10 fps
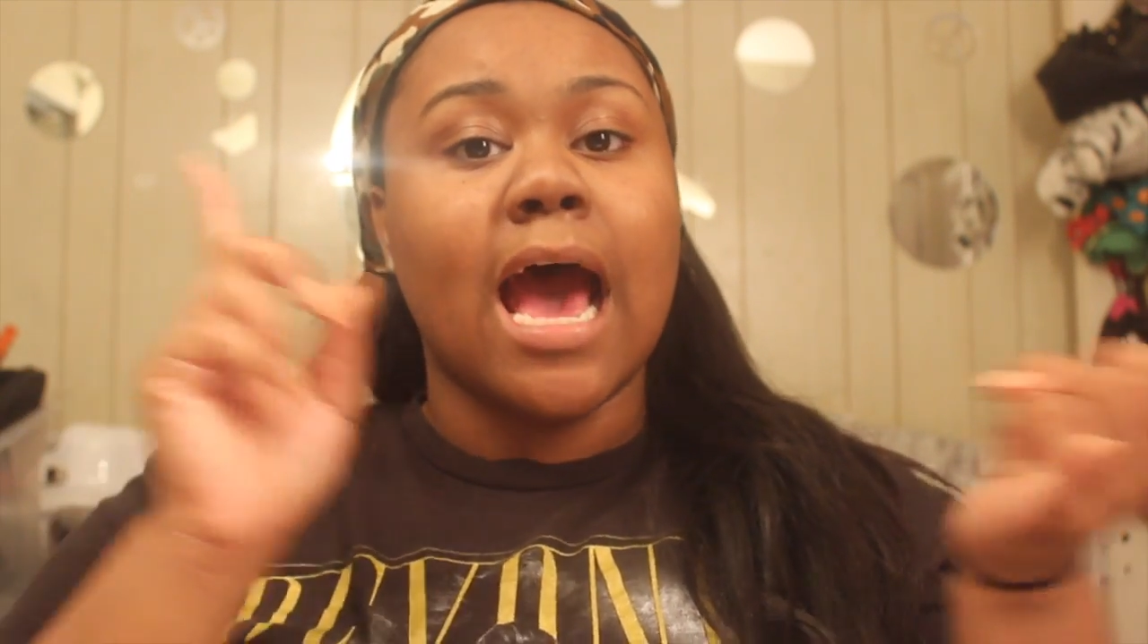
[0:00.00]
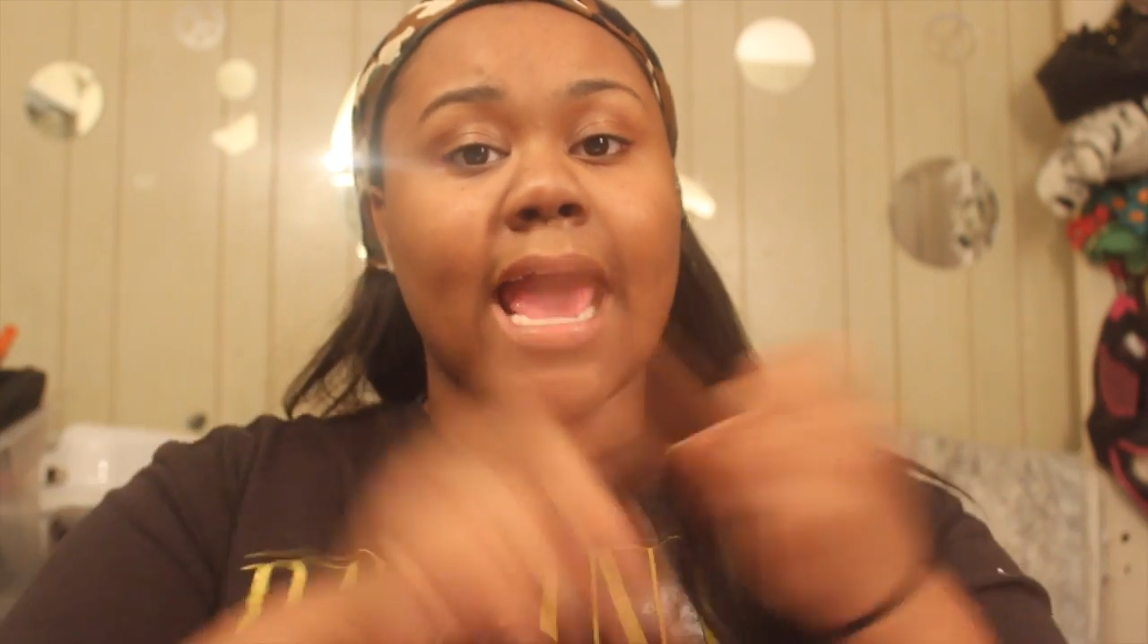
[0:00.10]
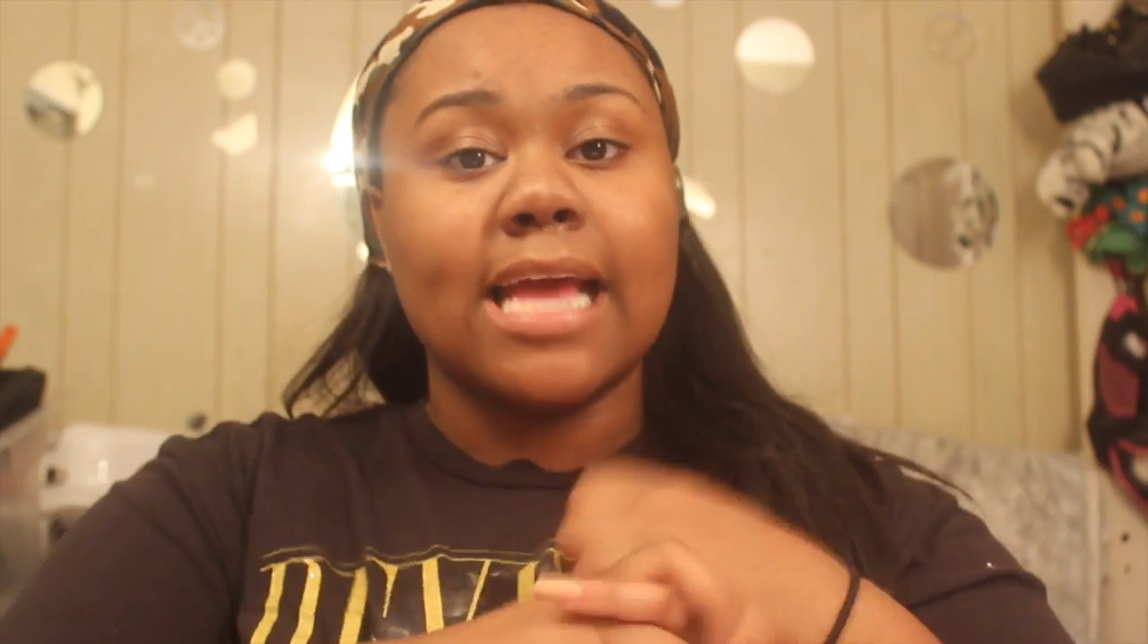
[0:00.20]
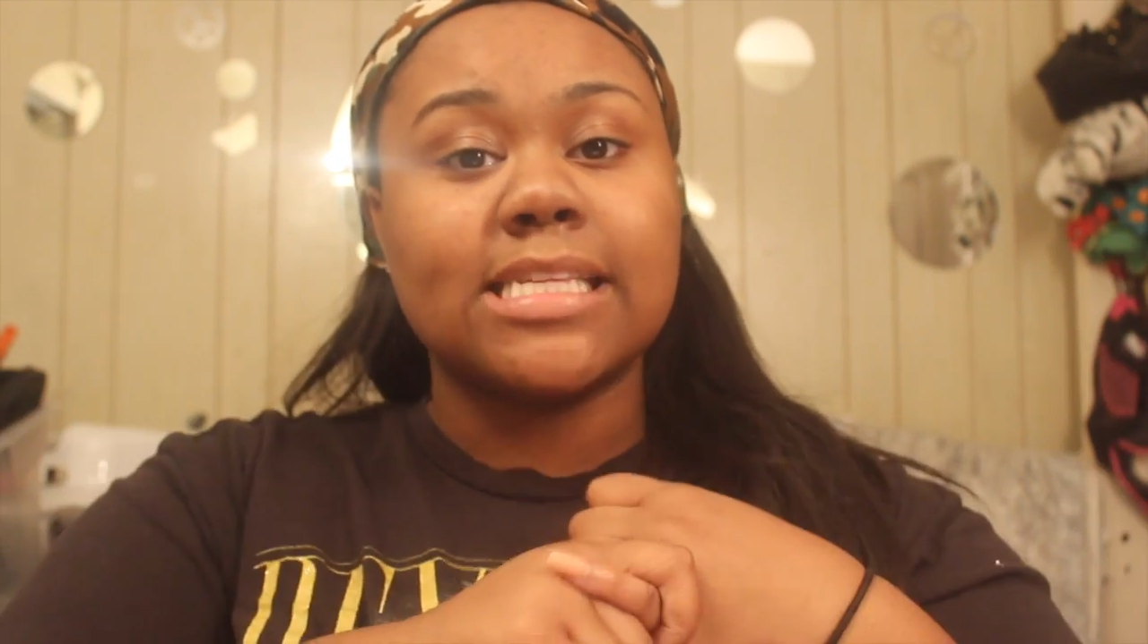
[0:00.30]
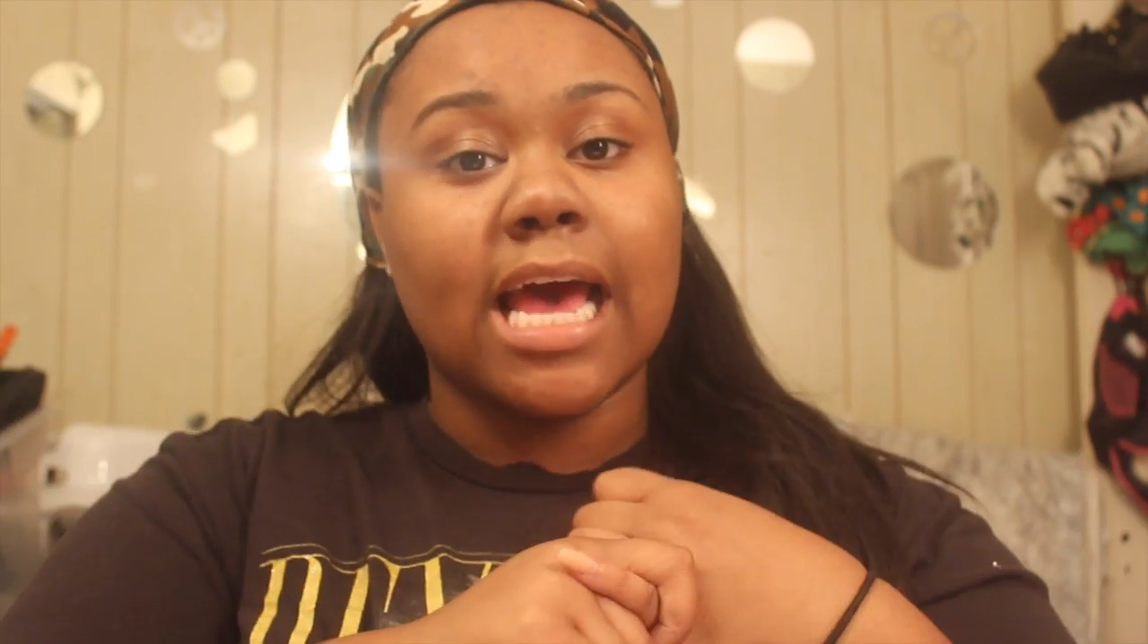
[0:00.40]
an